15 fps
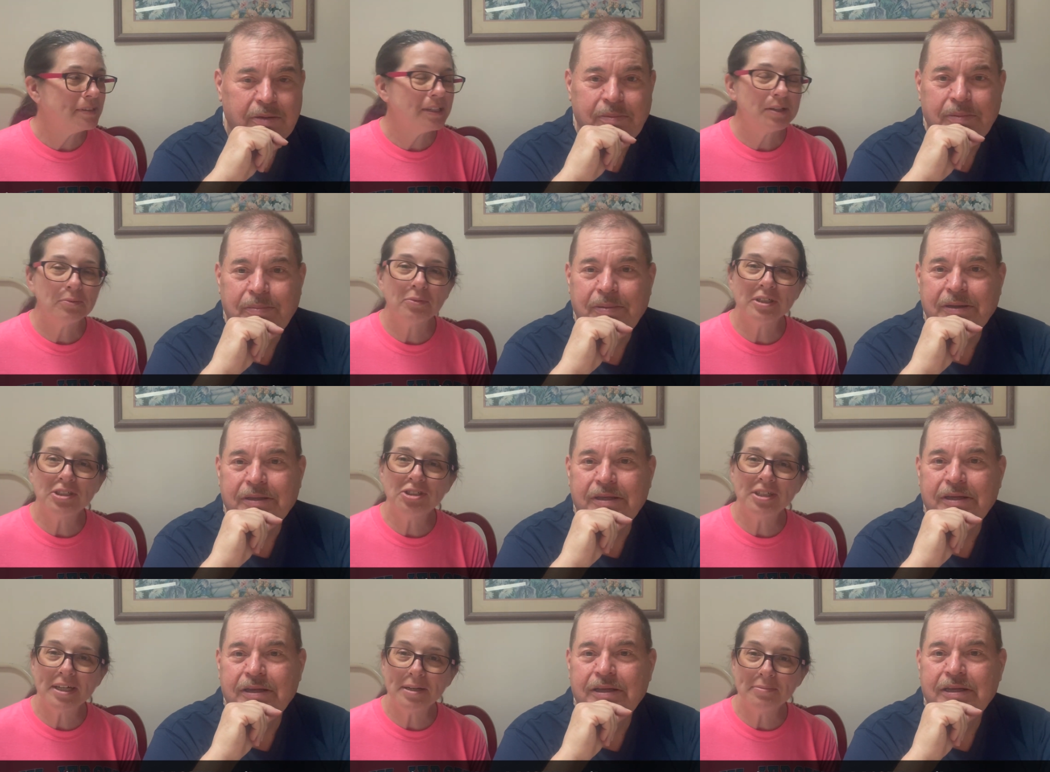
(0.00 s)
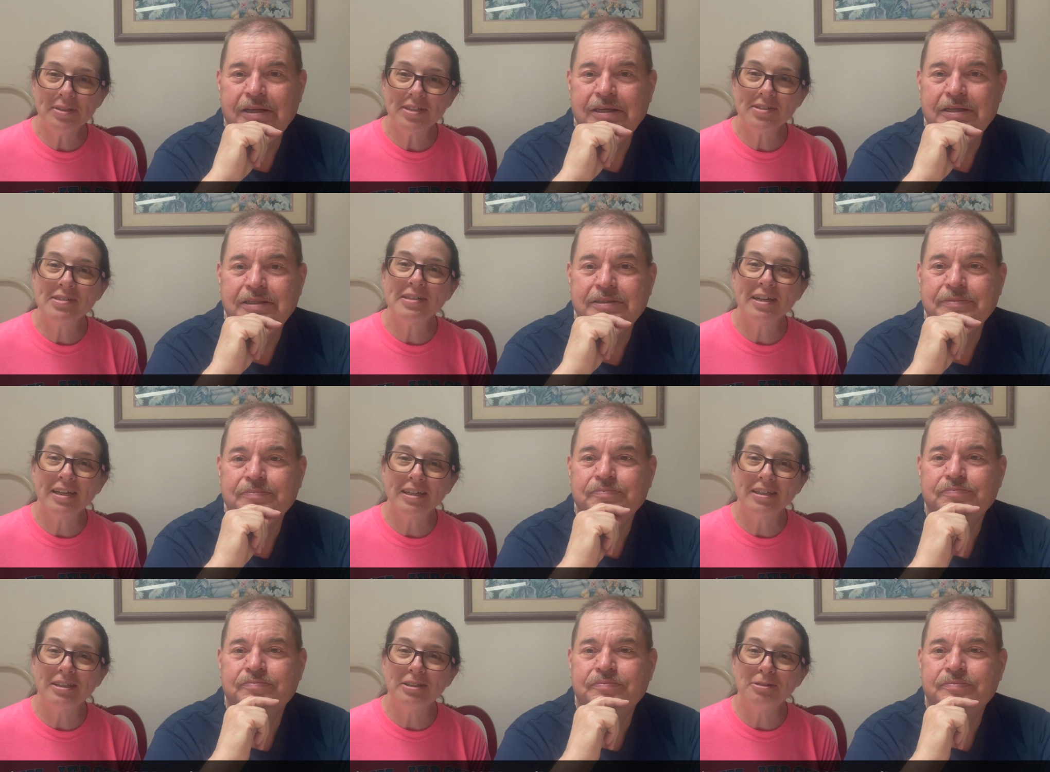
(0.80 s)
Speaker 1: One job is
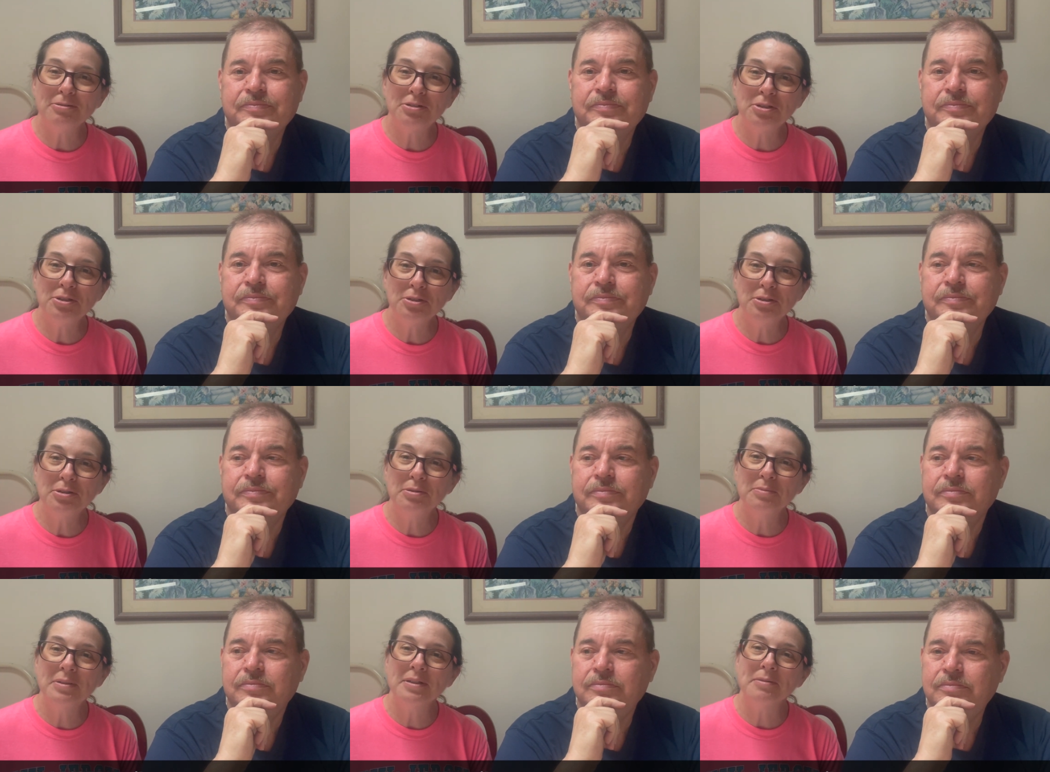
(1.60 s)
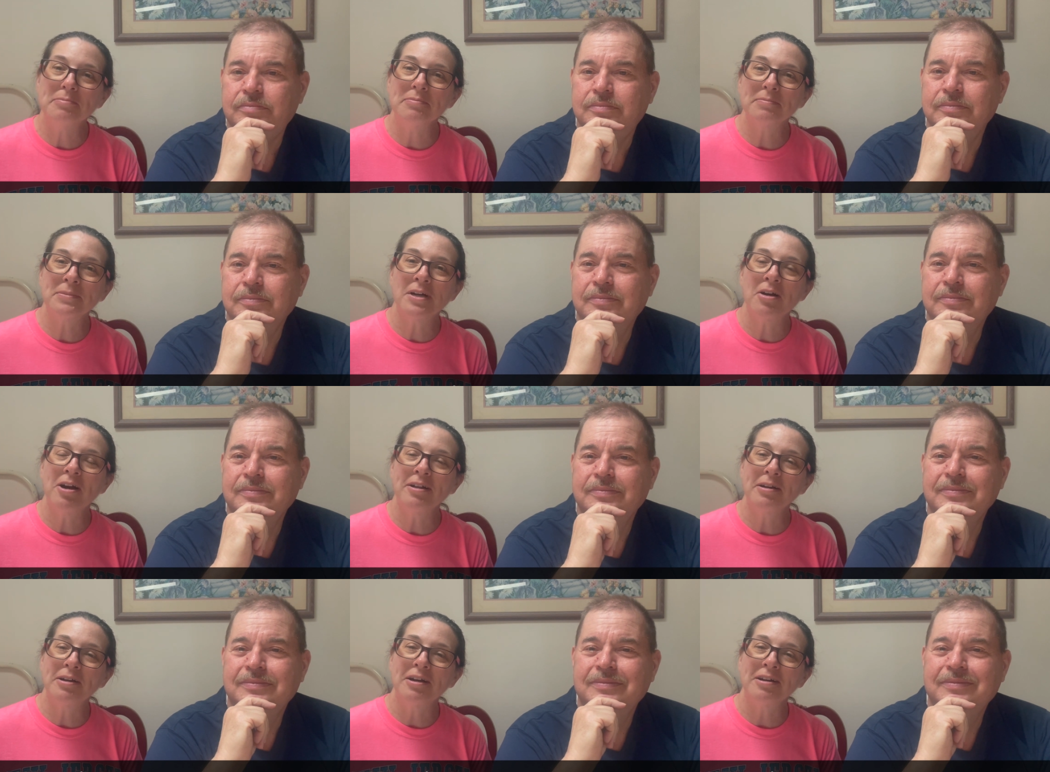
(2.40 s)
YouTube
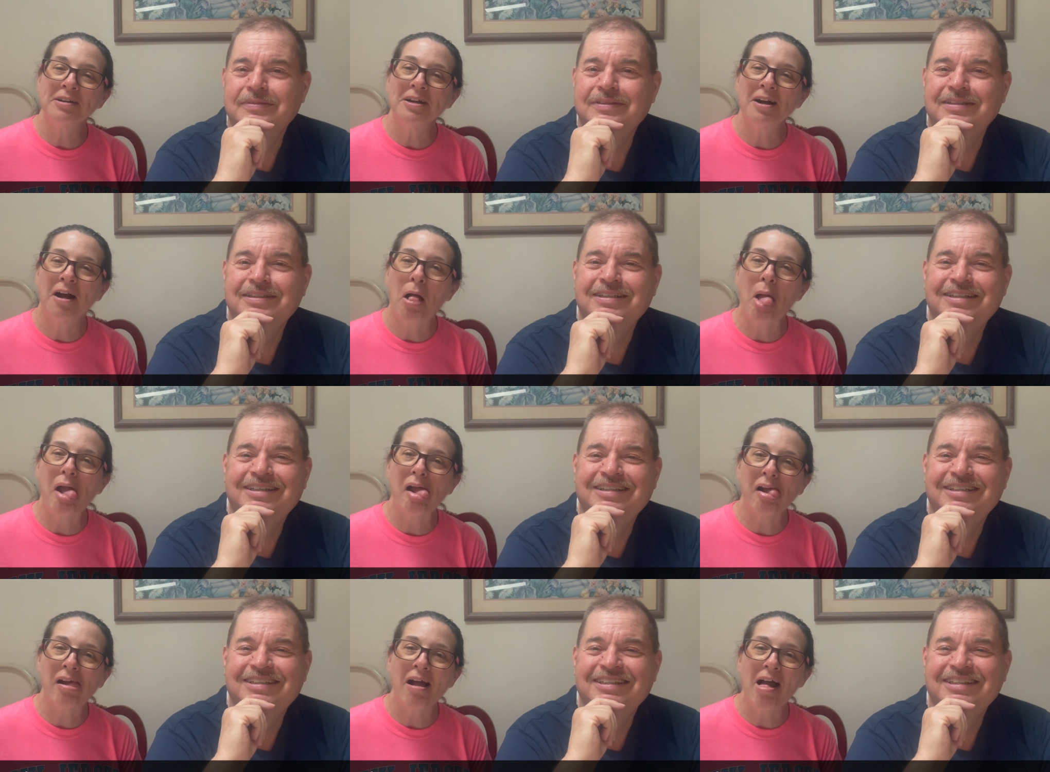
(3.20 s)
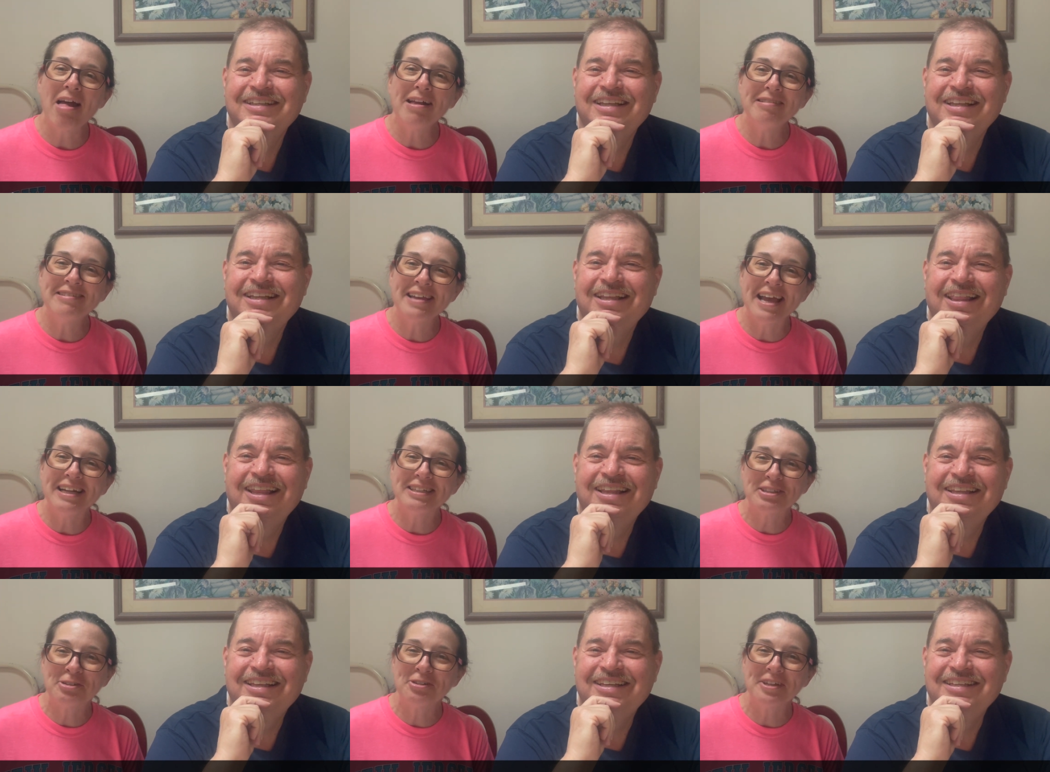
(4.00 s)
content
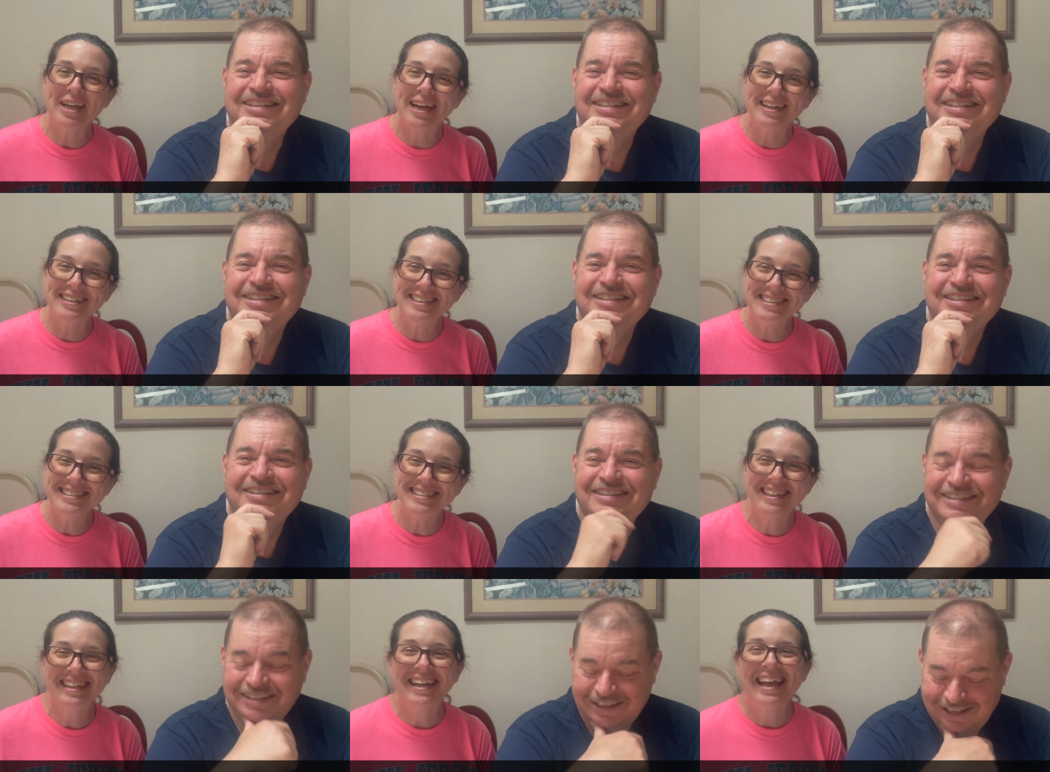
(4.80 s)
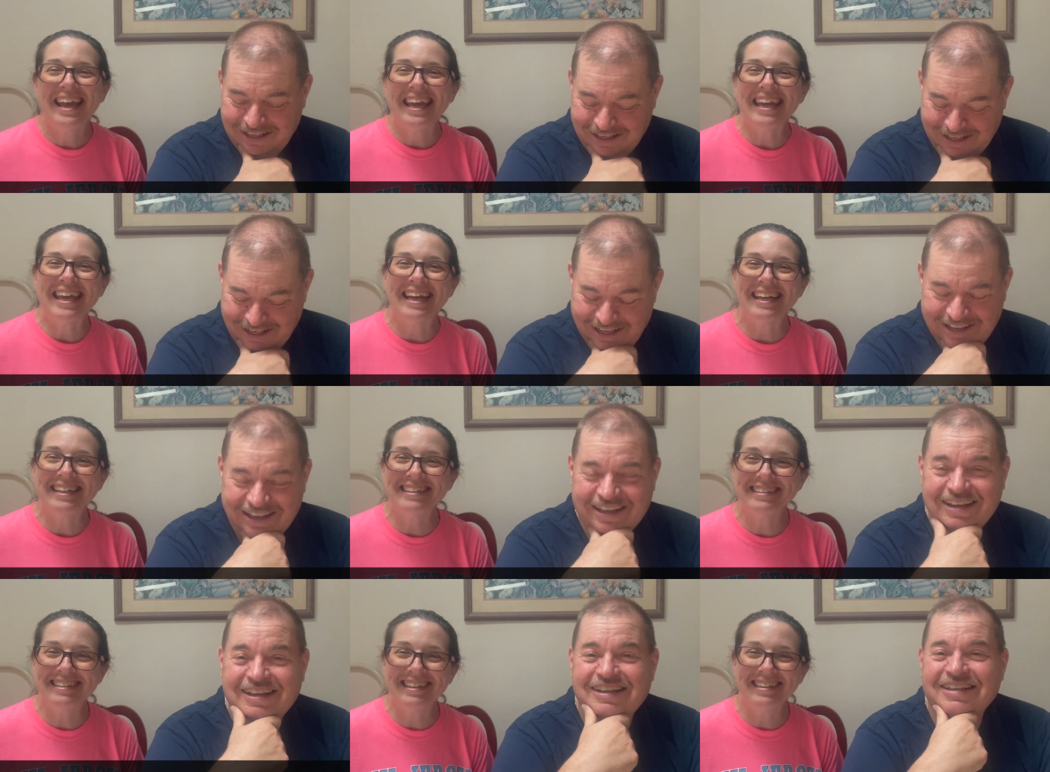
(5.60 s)
creators, and
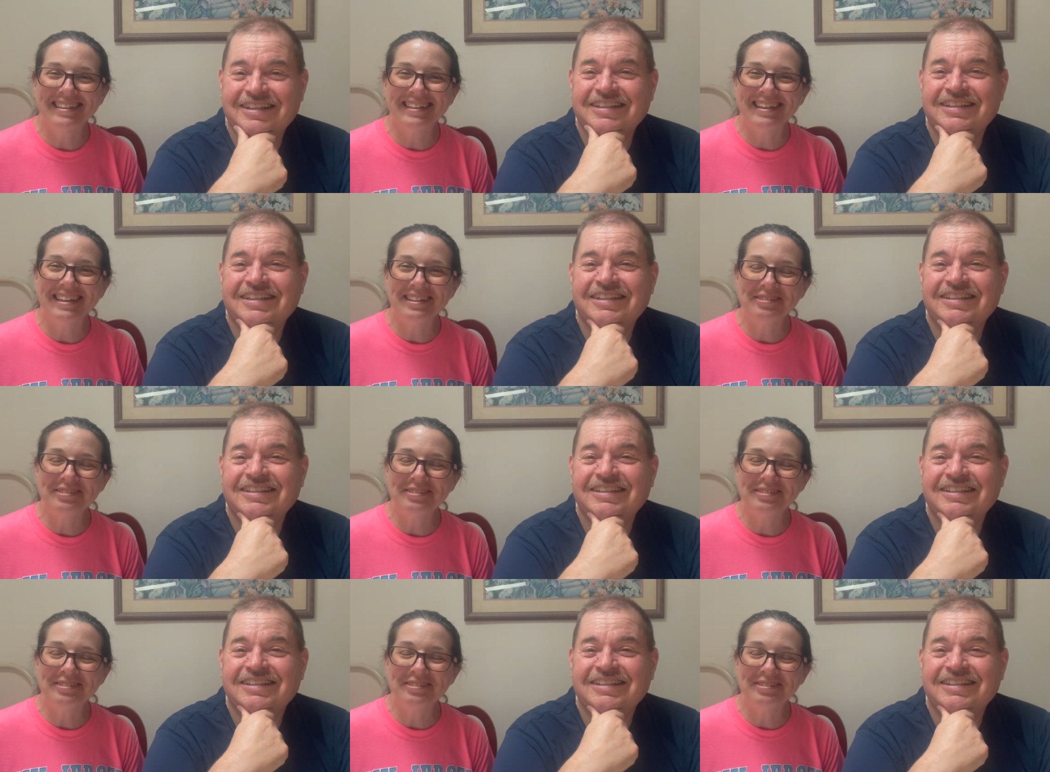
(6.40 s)
the other